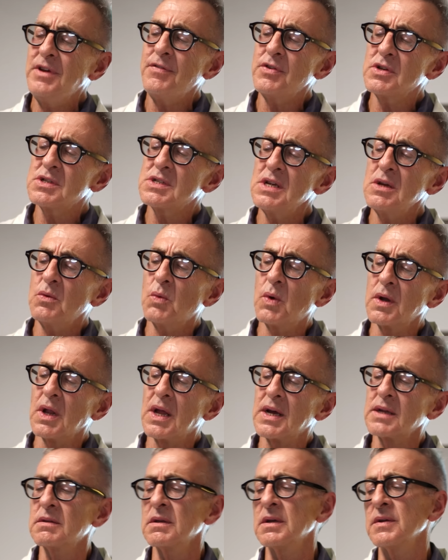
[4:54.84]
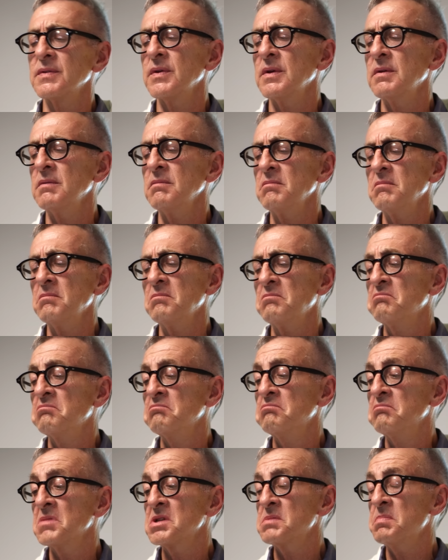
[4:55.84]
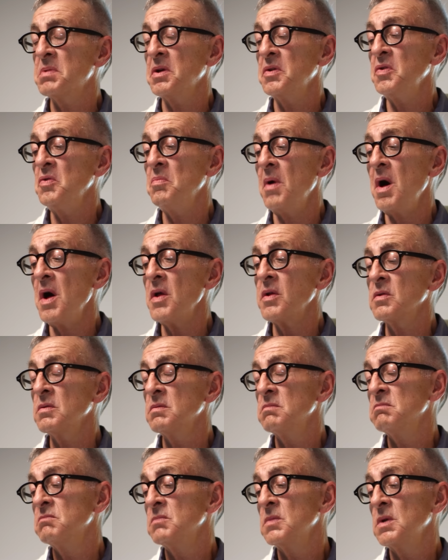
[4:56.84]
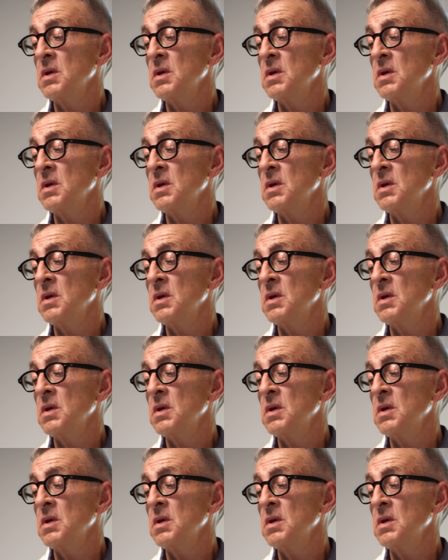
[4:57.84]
never seen one like this. It, must be a new model.